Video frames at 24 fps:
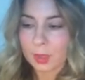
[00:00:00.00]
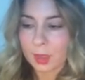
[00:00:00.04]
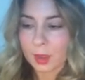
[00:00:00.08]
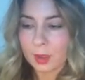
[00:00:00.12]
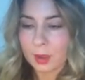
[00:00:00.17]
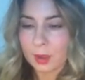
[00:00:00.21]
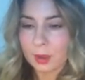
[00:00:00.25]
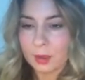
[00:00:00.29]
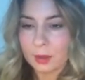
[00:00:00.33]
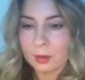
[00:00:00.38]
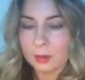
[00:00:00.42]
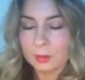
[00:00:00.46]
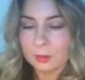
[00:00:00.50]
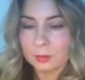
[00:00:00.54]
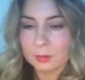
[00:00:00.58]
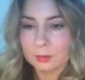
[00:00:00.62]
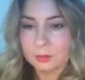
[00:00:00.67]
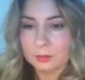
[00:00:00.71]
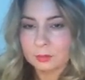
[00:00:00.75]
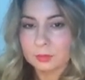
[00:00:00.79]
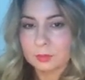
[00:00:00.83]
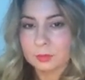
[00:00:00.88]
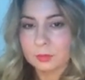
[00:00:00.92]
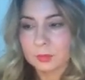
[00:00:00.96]

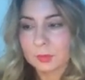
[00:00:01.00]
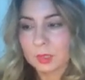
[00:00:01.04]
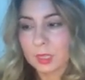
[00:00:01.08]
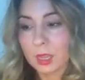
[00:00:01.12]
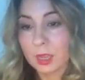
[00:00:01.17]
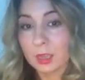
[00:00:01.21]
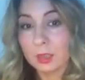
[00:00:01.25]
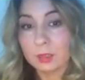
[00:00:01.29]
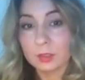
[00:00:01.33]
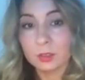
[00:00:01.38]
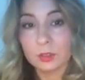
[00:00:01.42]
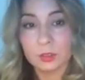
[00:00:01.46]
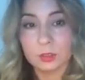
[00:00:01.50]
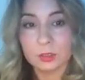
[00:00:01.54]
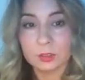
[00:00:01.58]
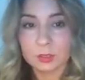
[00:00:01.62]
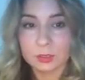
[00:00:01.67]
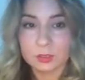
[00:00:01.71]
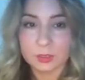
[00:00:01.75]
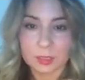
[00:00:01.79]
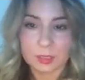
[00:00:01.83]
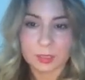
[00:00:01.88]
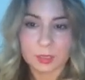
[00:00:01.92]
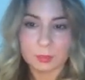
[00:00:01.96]
Um, then you're
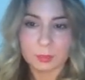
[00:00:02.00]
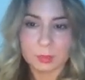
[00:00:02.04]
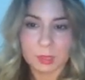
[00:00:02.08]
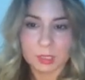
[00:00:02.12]
just like